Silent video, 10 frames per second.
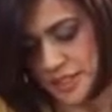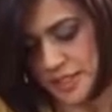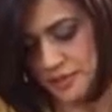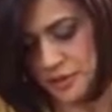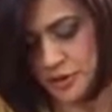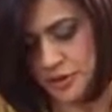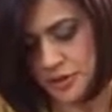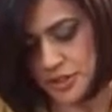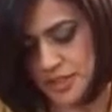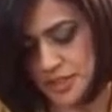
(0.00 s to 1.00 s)
If you
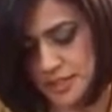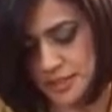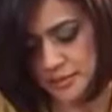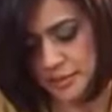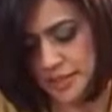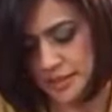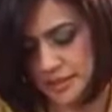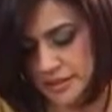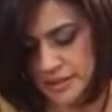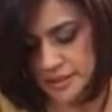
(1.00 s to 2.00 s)
could just smell
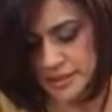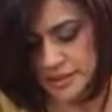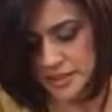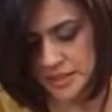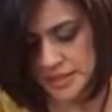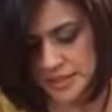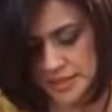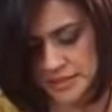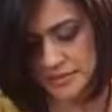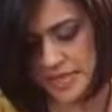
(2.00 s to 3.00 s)
this, it's just
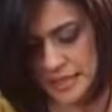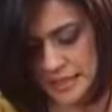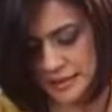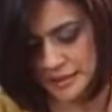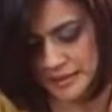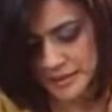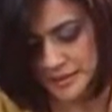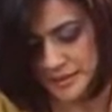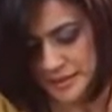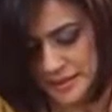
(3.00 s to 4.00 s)
divine.
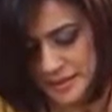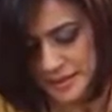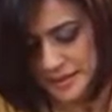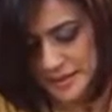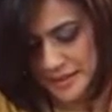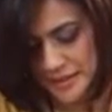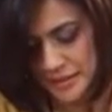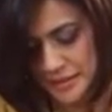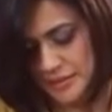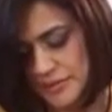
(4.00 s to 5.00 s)

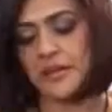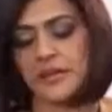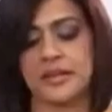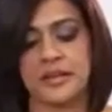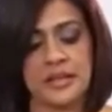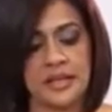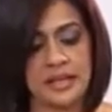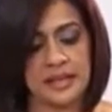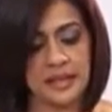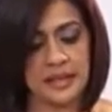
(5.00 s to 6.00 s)
Very good.
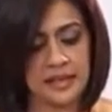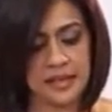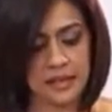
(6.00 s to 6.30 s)
I think I